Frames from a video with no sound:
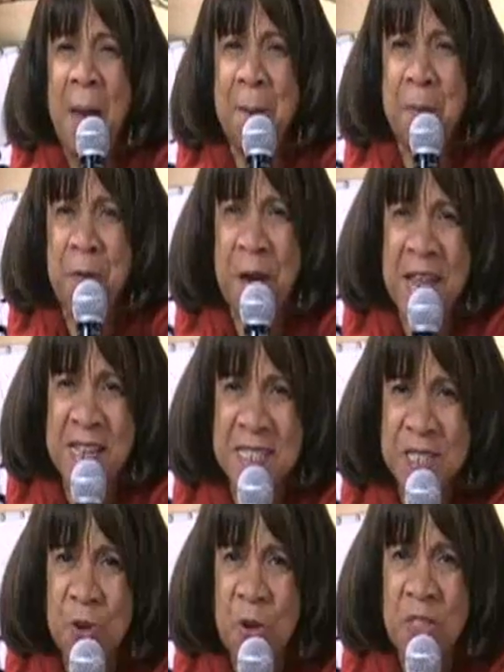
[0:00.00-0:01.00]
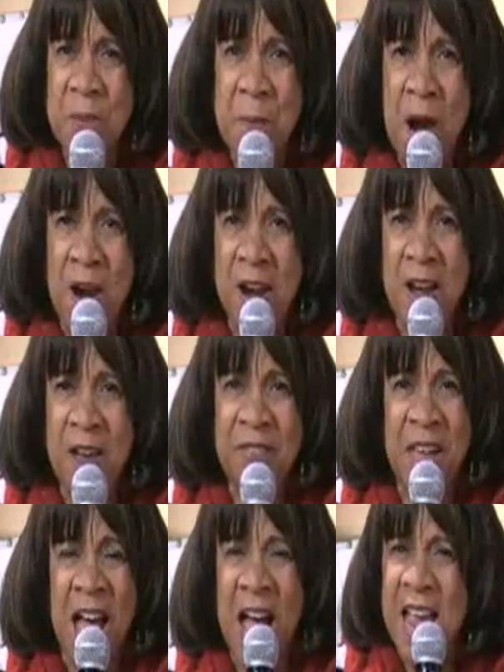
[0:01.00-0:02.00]
I press toward the mark
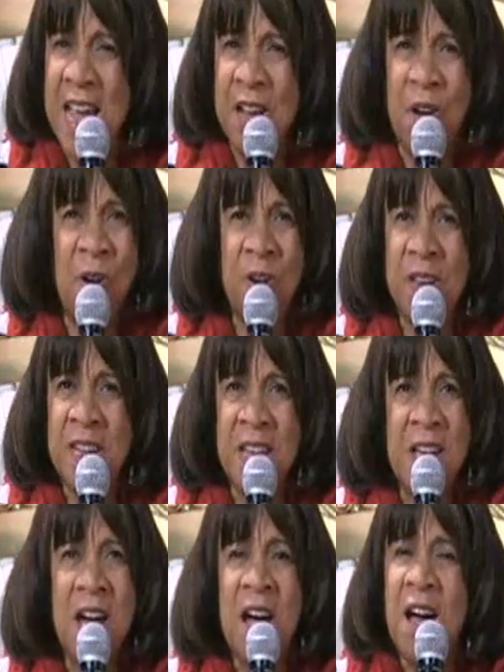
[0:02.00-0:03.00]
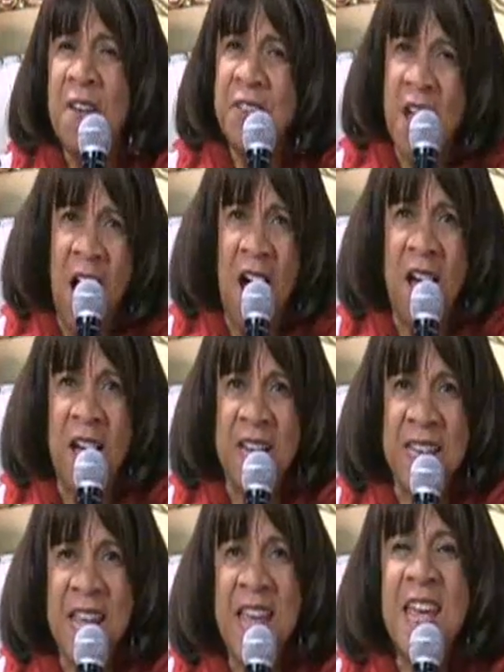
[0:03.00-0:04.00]
of the high calling of
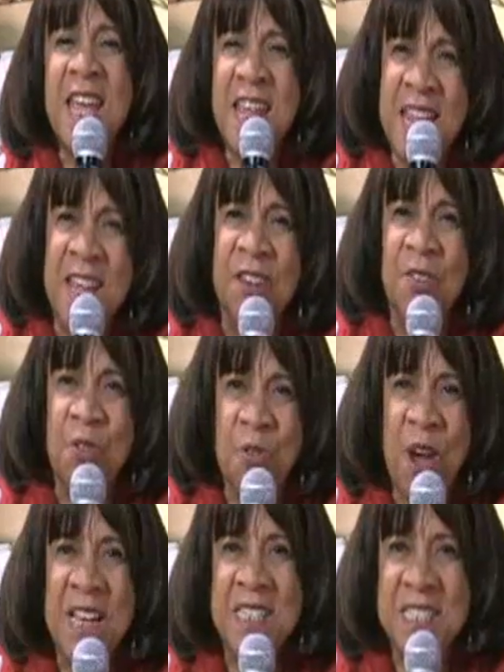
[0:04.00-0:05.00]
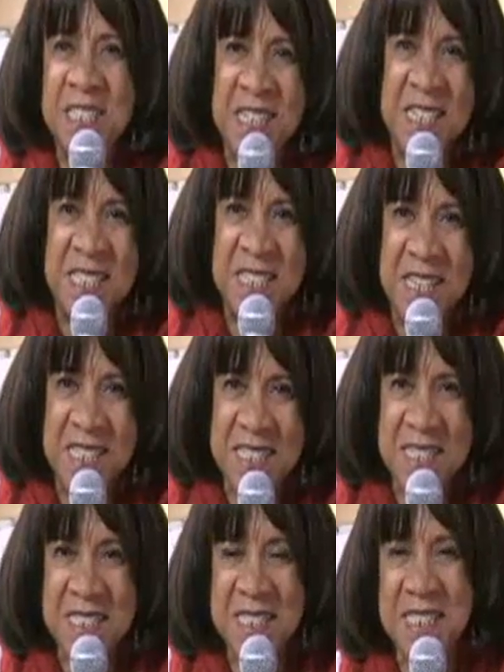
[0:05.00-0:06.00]
God in Christ
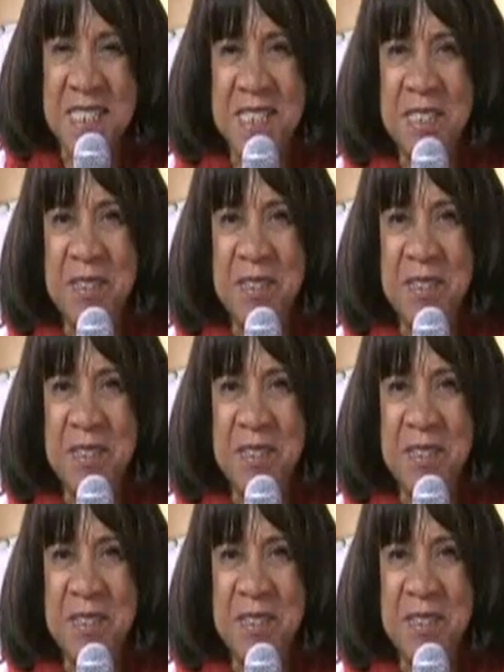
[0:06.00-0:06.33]
Jesus.